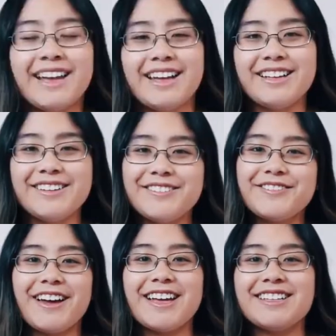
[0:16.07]
Hello
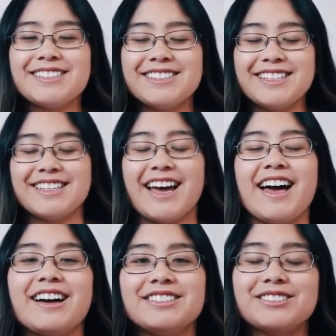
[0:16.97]
friends, it's
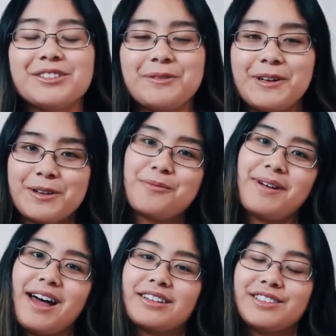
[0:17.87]
Ash. Welcome
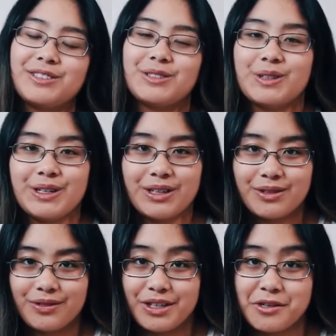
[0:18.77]
back to another
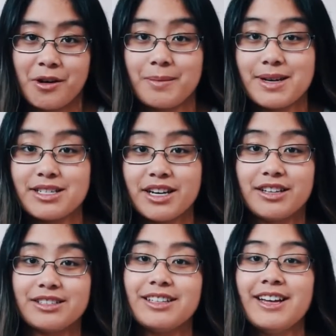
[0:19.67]
video on my
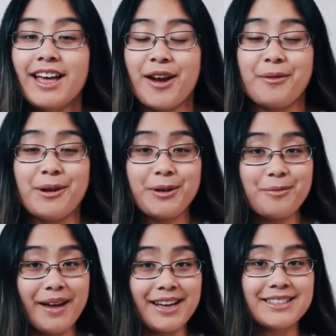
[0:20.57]
channel, and welcome
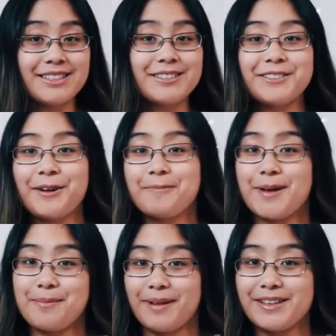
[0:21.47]
back to
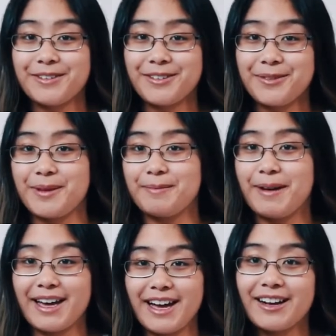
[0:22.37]
my bedroom in
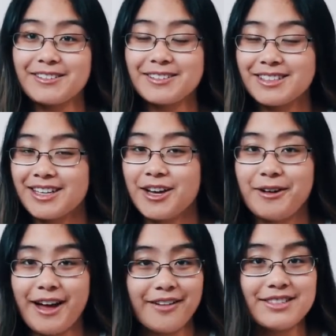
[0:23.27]
my house.
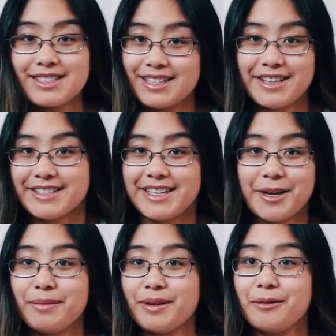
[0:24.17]
Haven't seen this
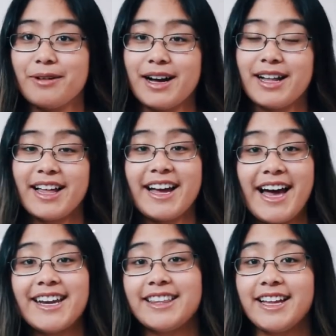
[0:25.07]
setup in a while. I
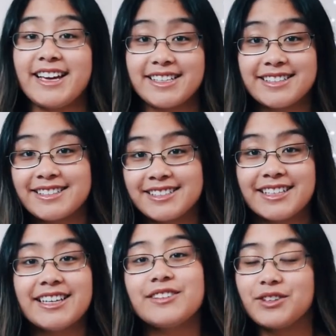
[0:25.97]
added lights,
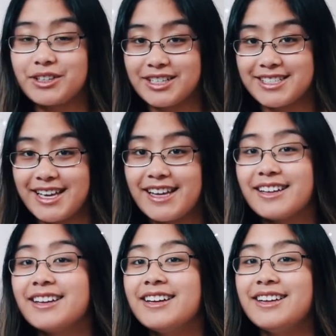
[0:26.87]
if you couldn't
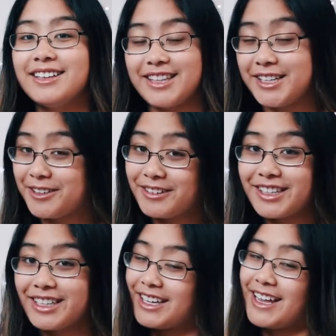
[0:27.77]
tell. They look
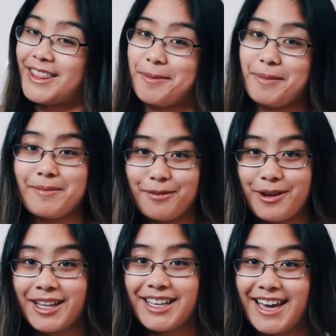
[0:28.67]
really good and they make me
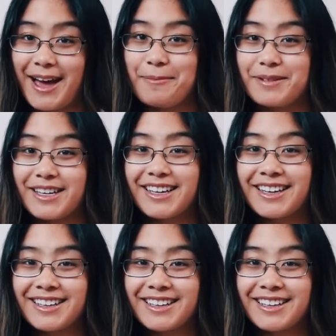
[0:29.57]
really happy.